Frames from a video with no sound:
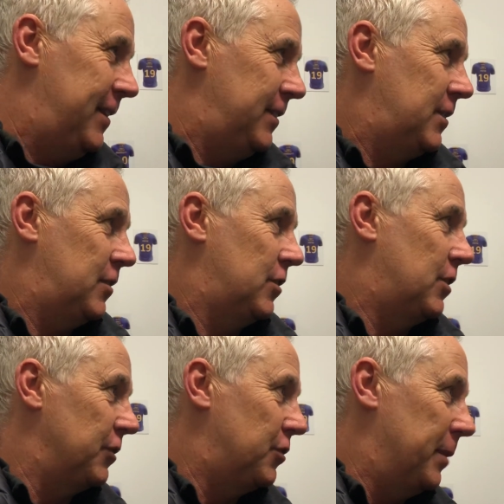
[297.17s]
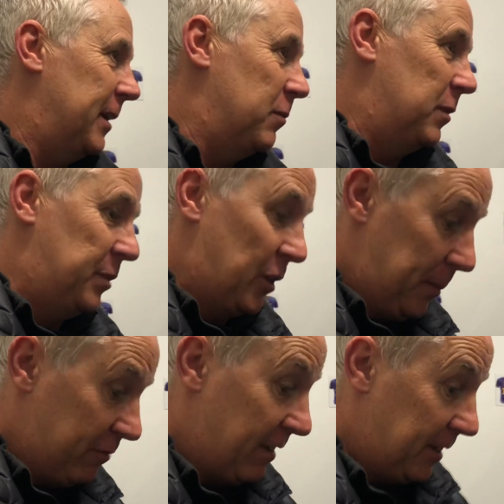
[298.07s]
It's got to be. I mean, we've got to
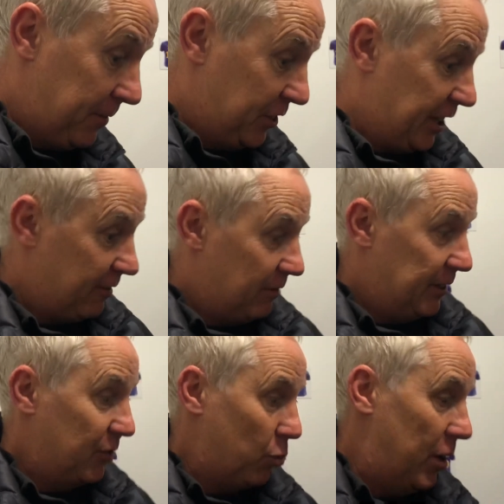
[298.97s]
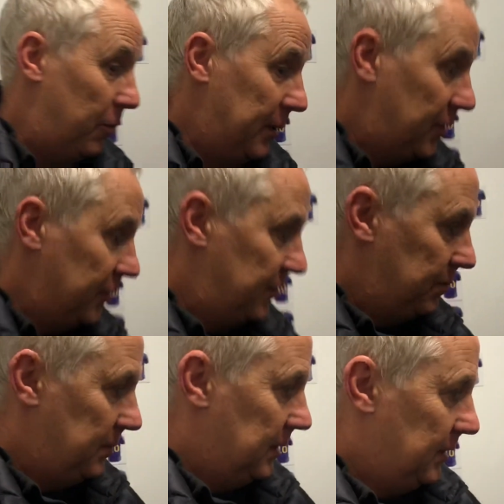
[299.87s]
be ready for January as well, because
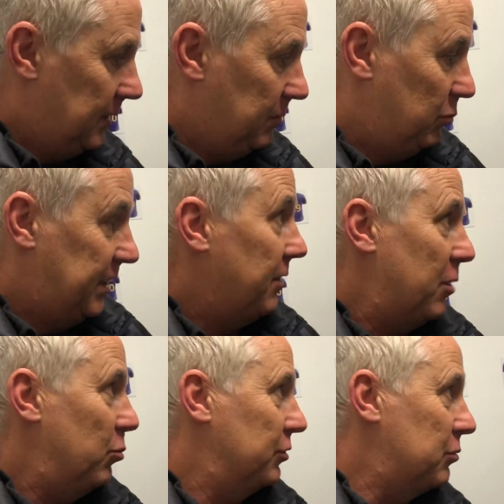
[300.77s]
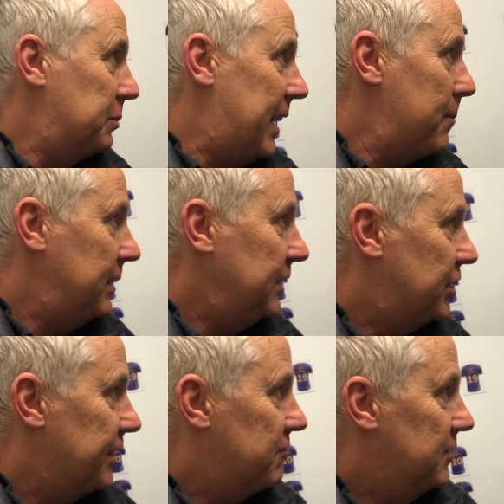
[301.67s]
we don't know what's will be happening in
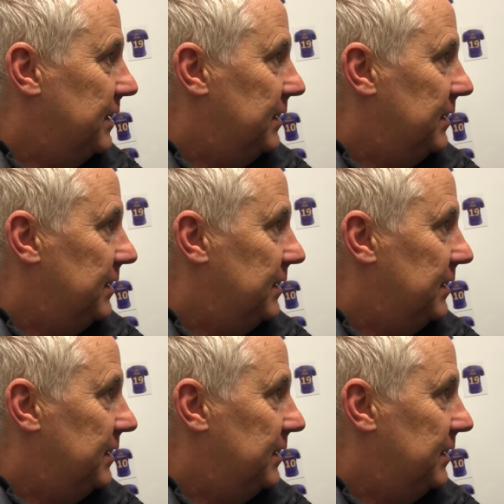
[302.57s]
January.